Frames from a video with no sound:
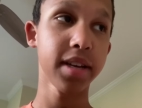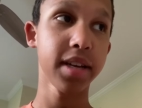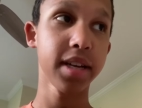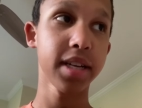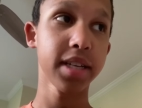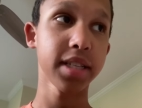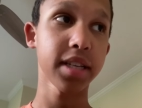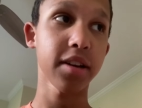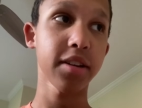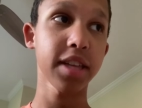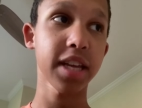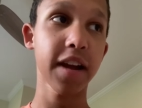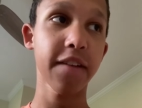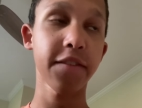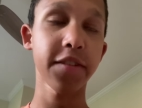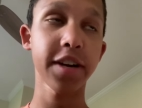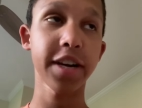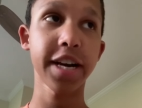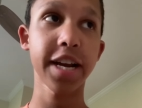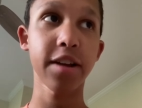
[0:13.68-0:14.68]
South
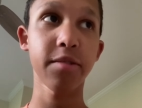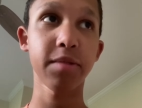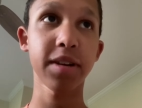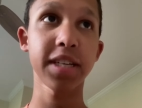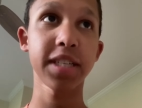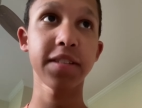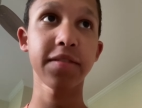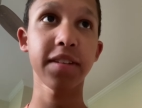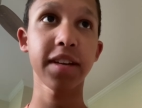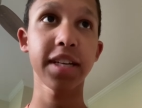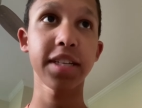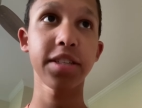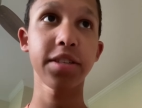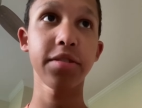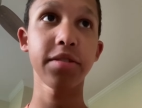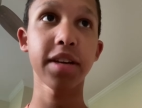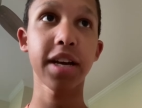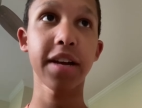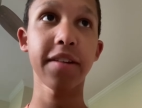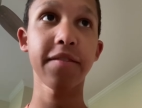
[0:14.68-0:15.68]
African Airways Flight
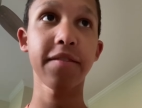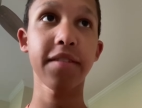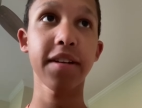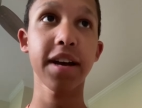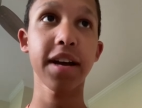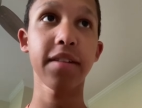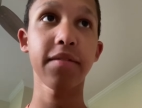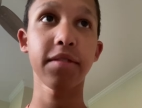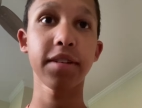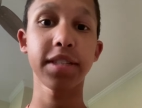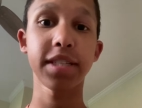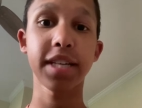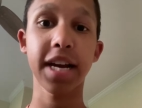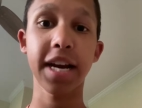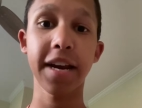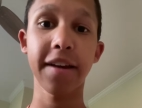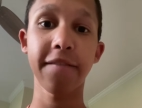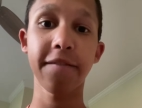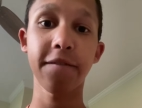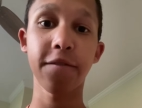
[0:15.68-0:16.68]
295 was
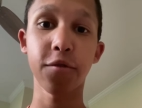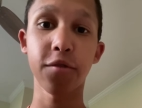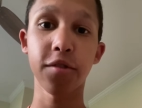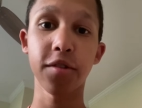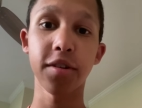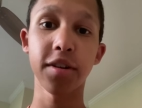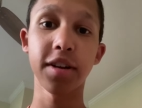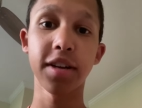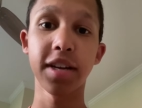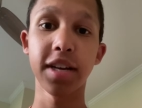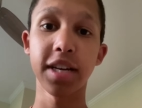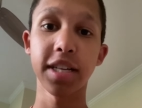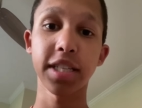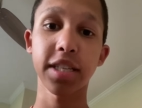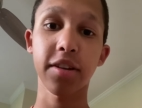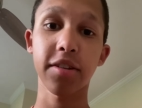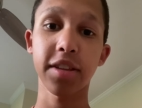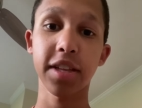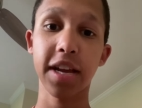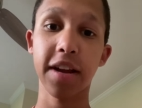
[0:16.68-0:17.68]
heading for
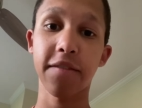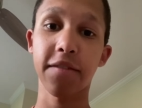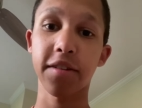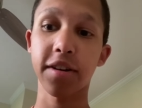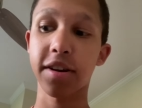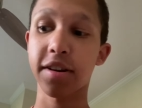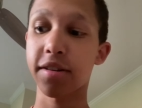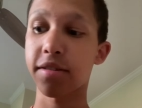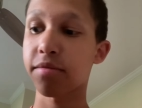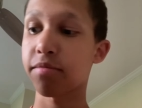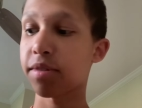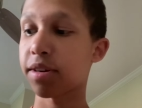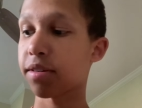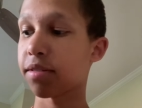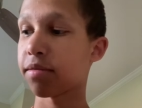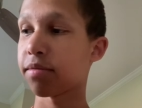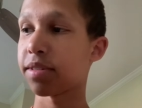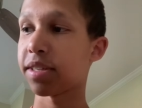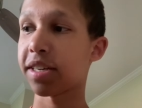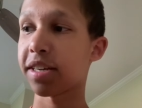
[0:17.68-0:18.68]
South Africa.
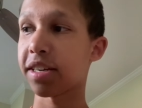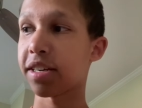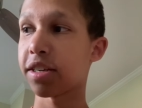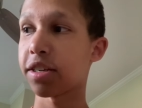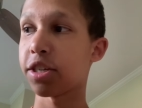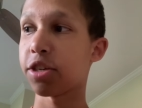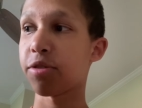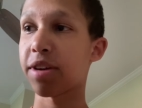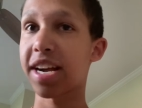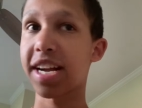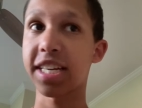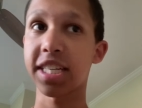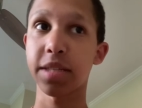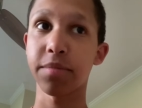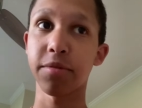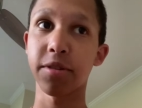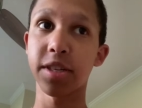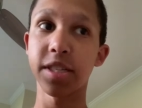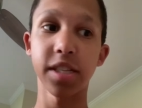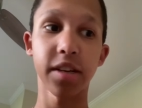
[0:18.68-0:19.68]
Well,
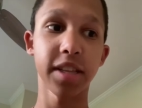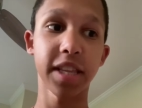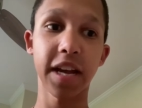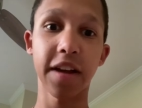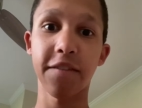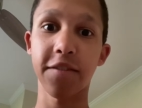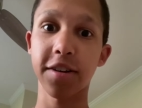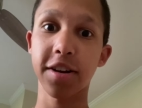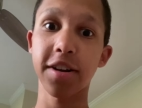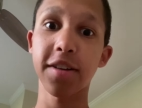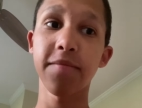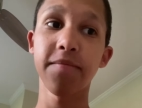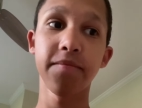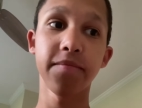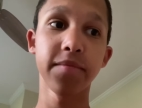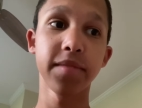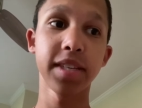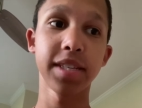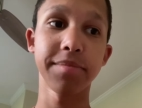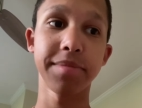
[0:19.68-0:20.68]
Johannesburg, South Africa,
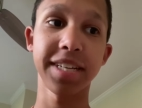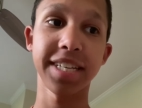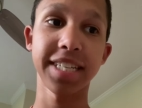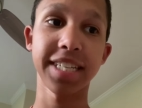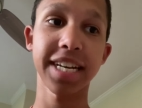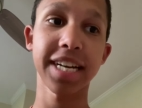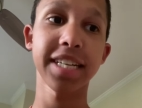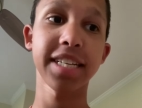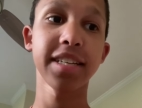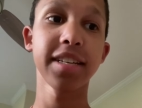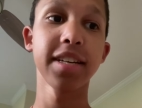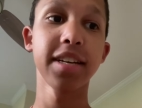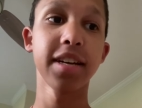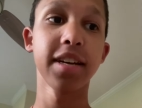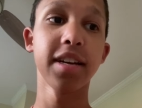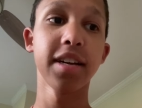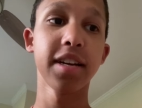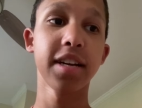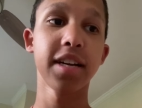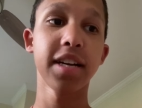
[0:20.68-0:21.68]
to be exact.
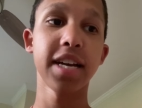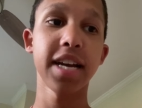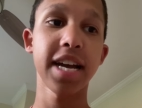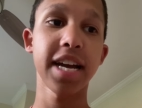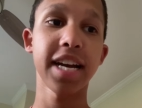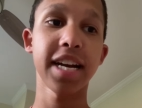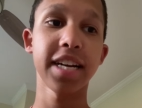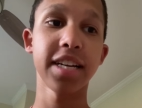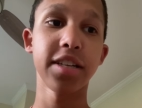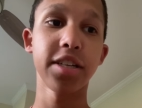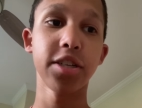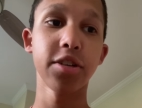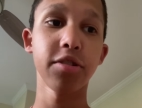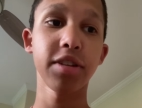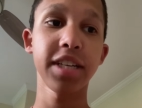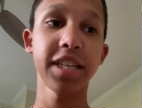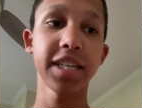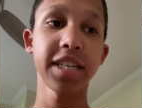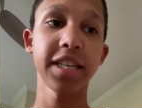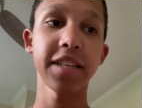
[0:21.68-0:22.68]
And
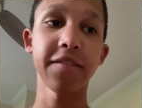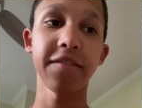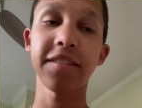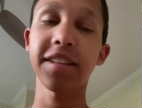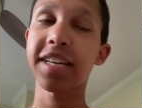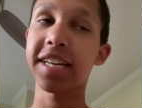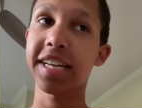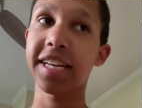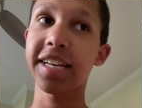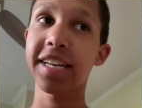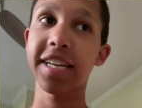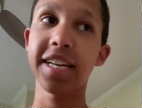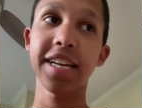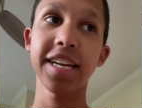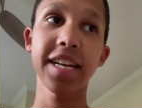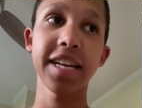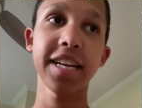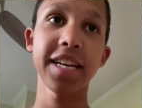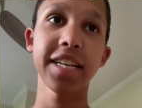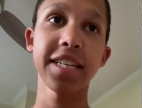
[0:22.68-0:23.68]
shortly into the flight,
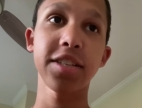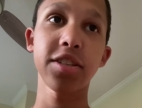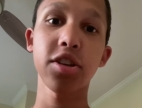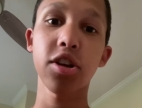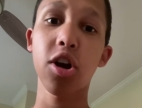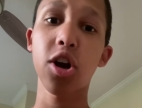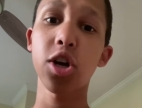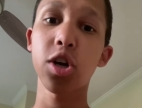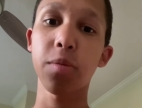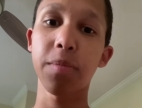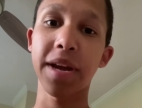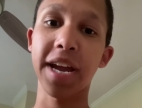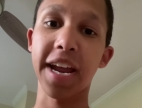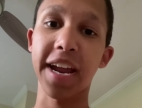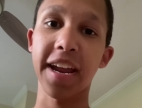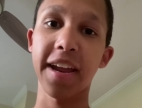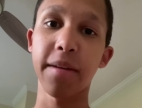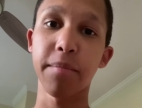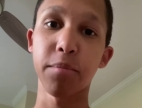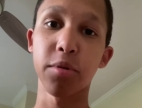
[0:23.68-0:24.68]
its cargo
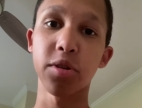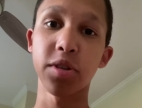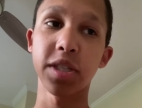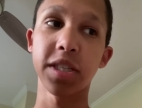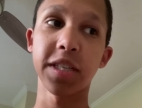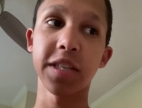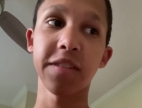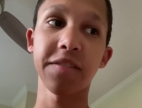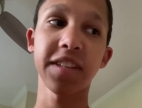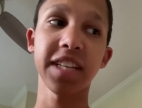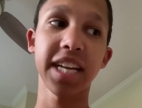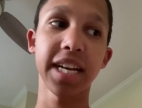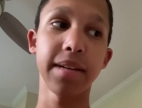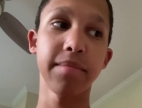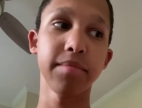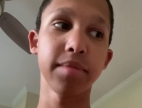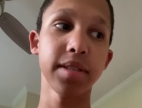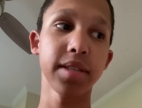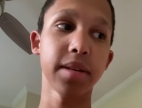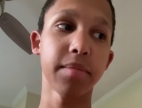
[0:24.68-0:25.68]
bay burst into
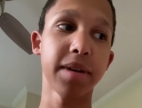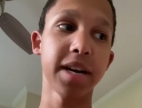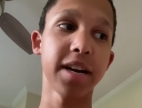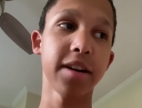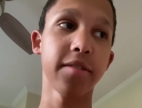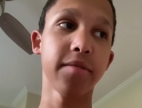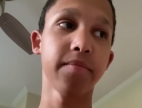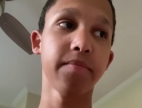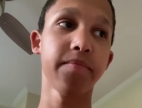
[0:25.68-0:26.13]
flames somehow.